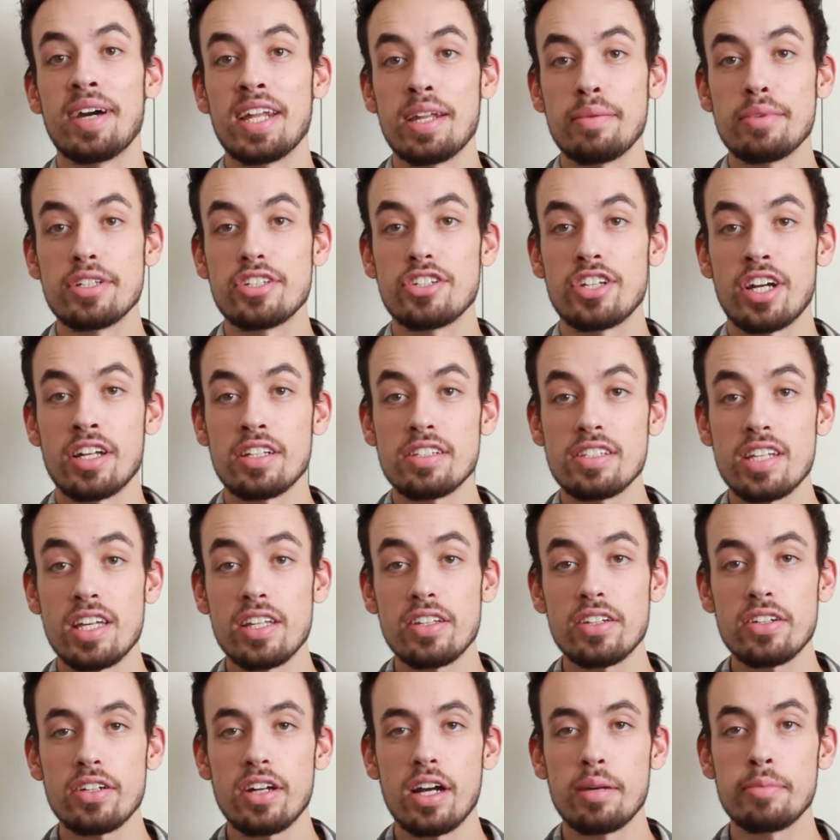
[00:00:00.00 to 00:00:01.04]
name is Sean
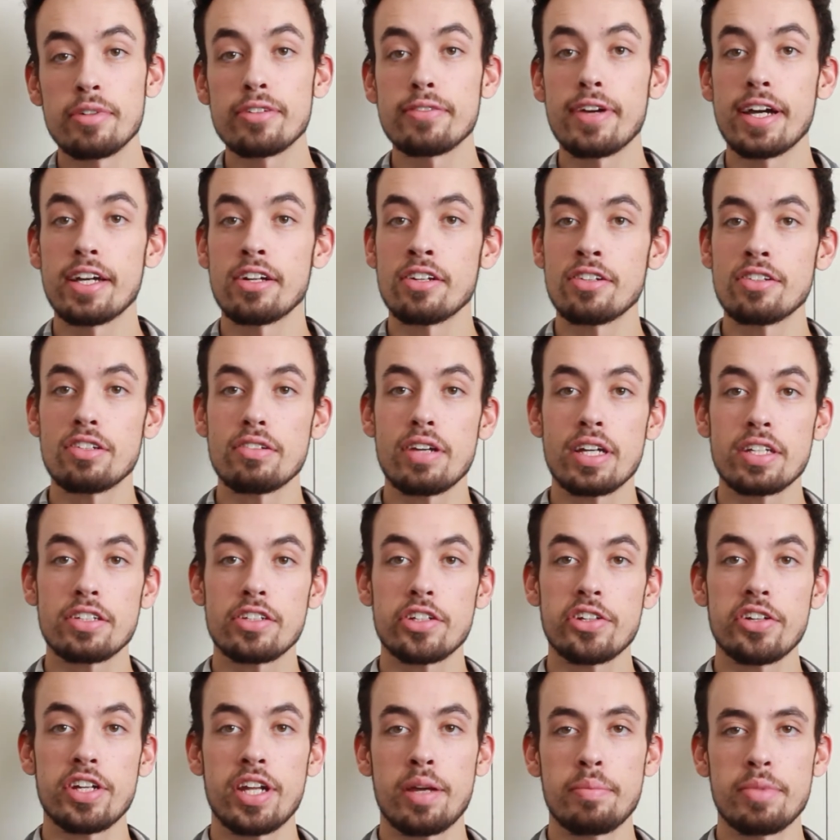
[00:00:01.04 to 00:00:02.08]
Taylor. I'm a writer and director,
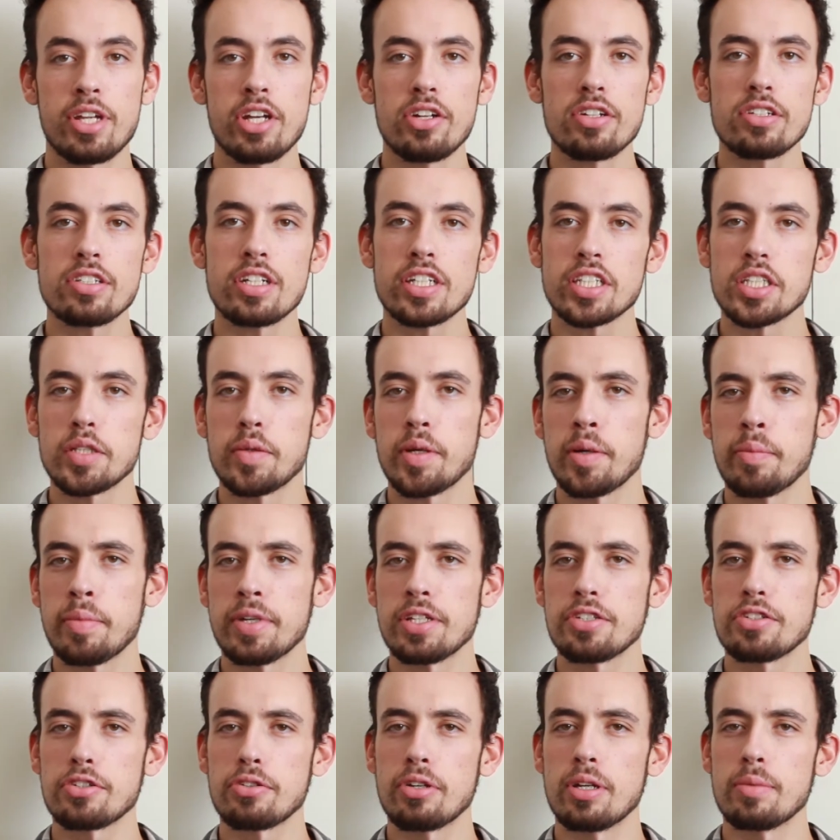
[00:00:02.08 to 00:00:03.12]
and I'm here to talk about my
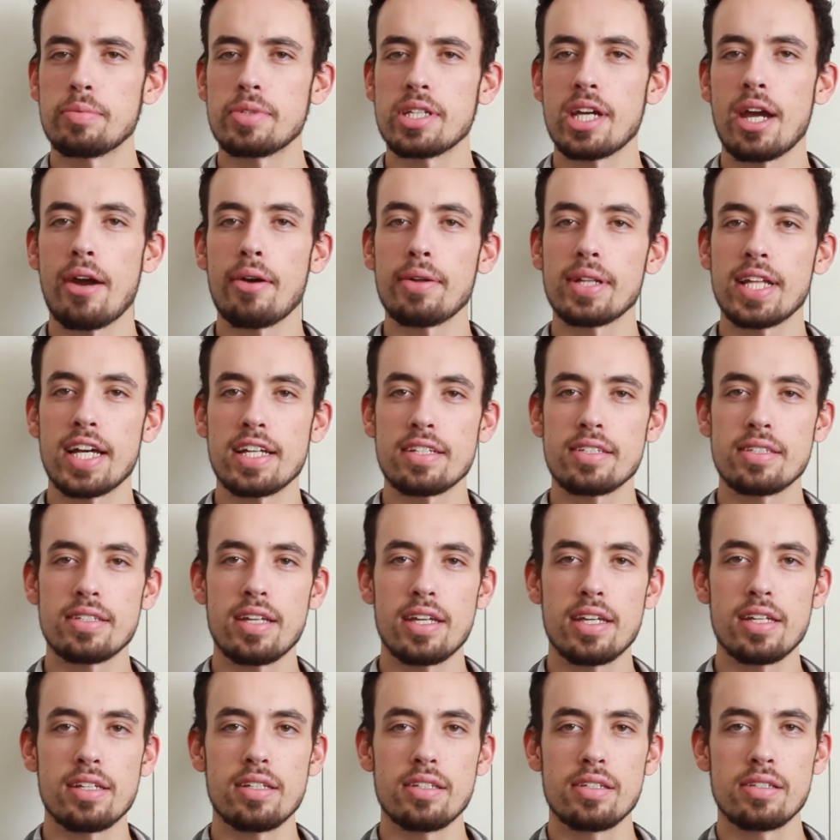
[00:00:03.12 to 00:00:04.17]
script, Our Last
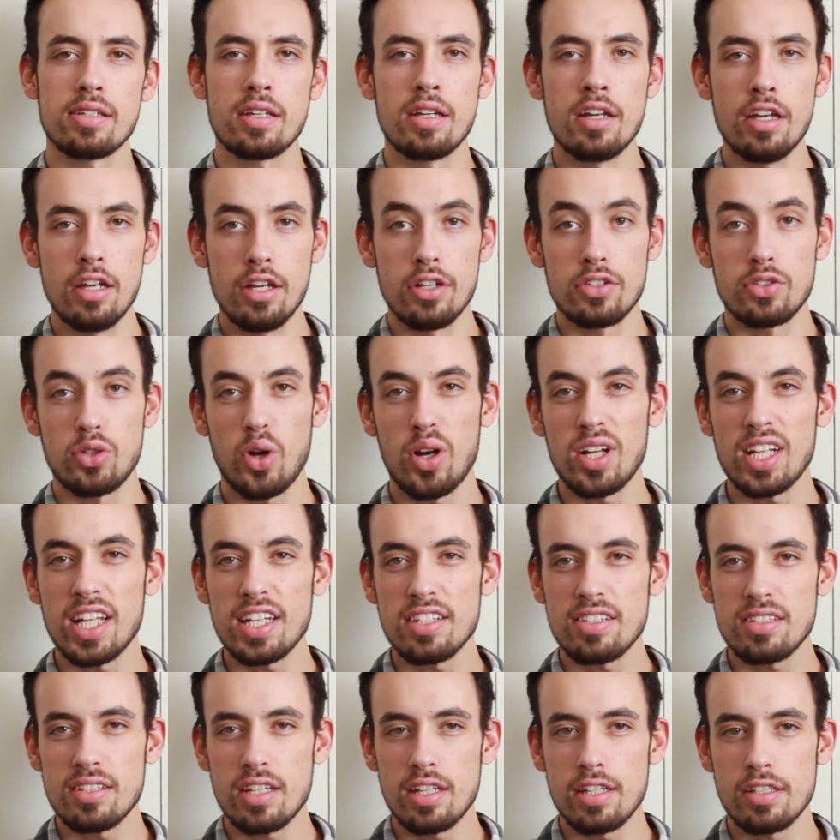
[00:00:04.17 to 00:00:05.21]
Days. So Our
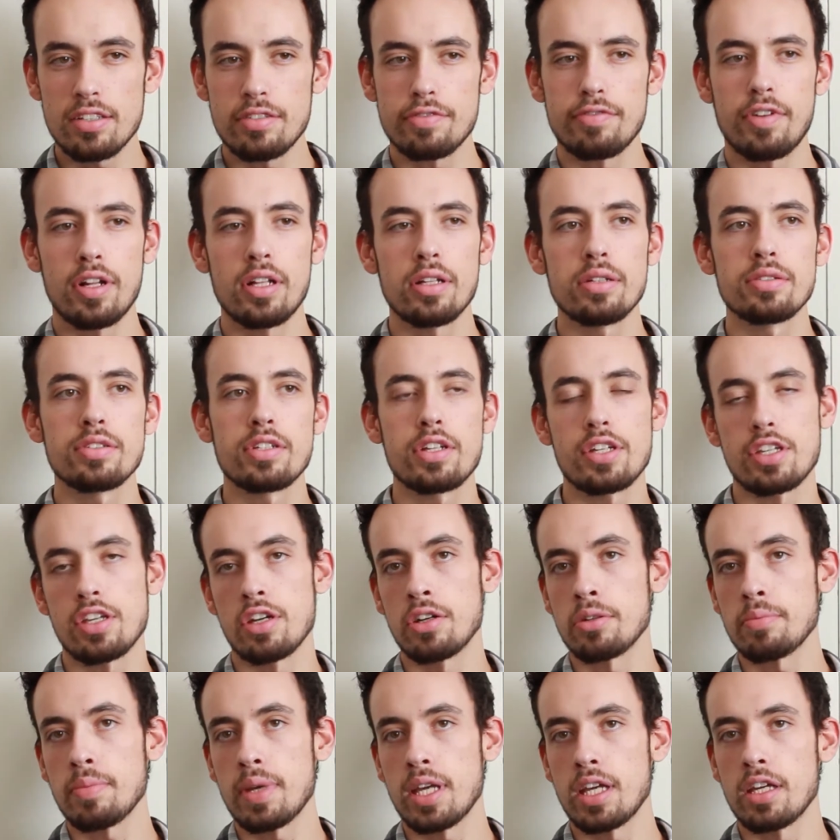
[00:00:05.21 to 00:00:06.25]
Last Days follows a
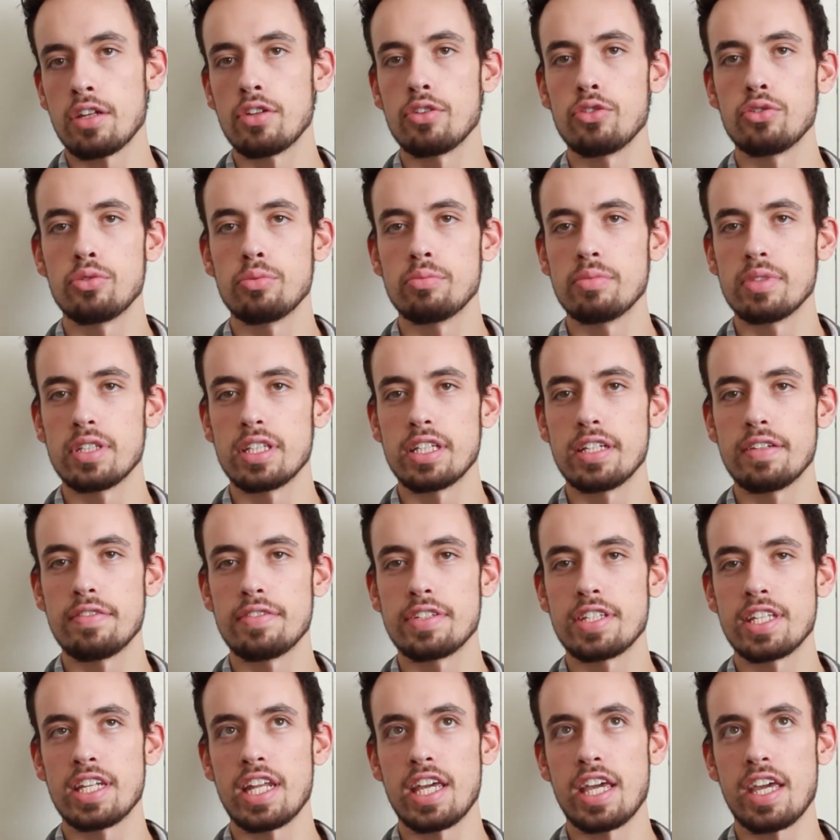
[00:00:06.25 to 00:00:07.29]
young man who
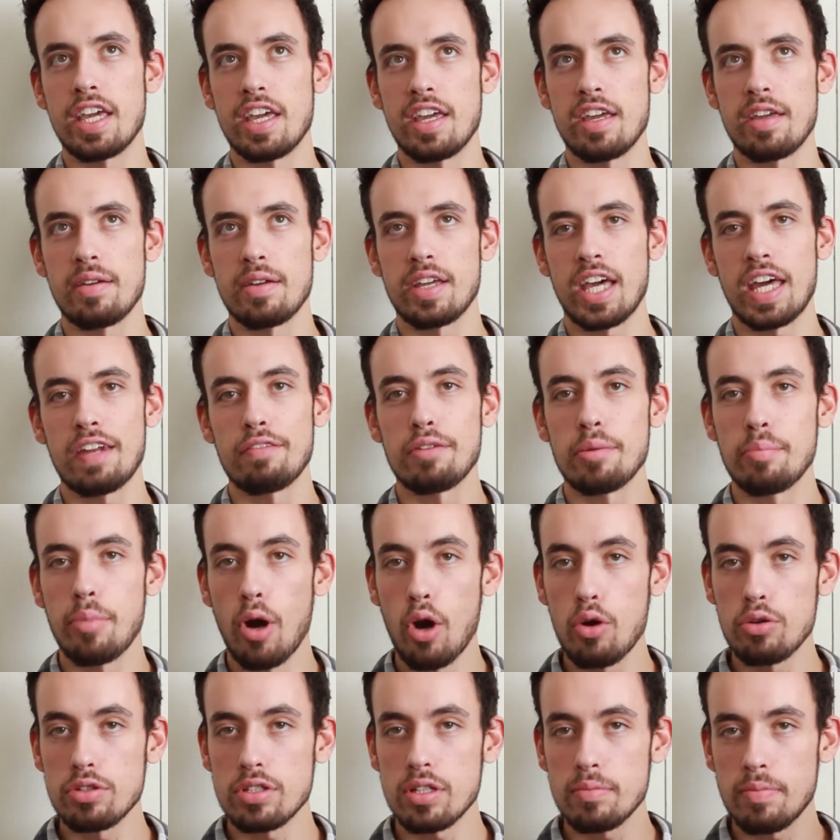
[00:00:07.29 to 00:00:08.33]
lives in a kind of a
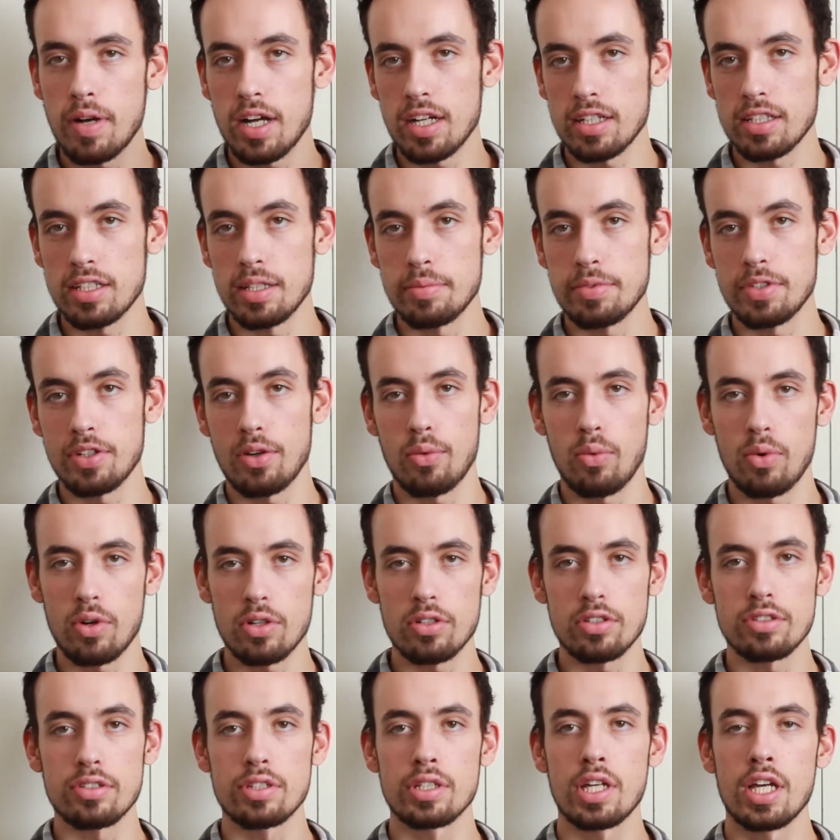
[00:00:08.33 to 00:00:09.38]
post-apocalyptic
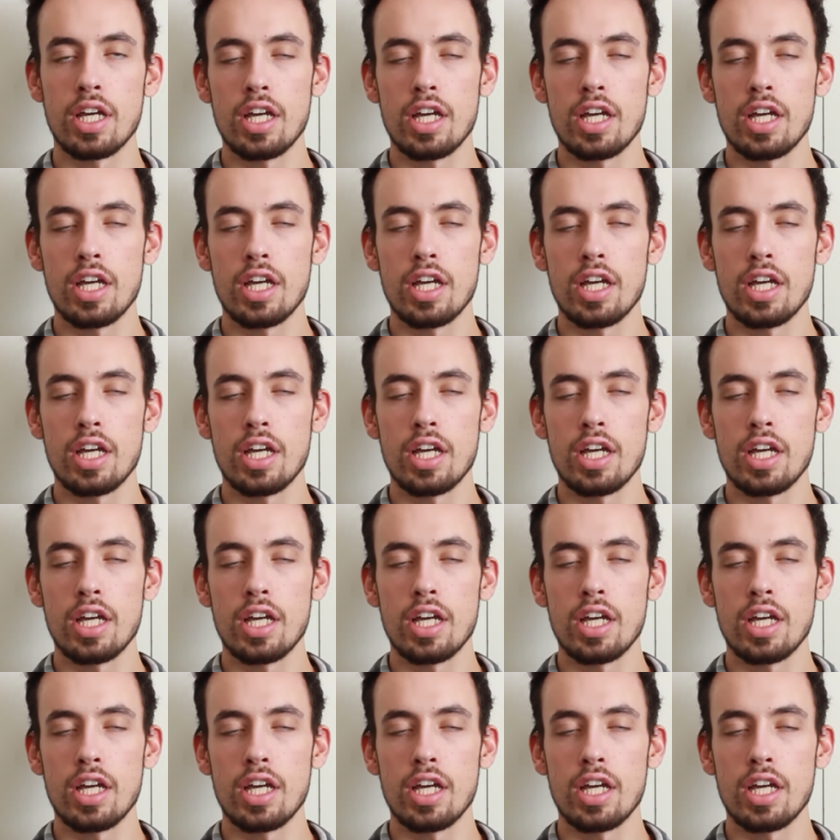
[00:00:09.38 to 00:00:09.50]
world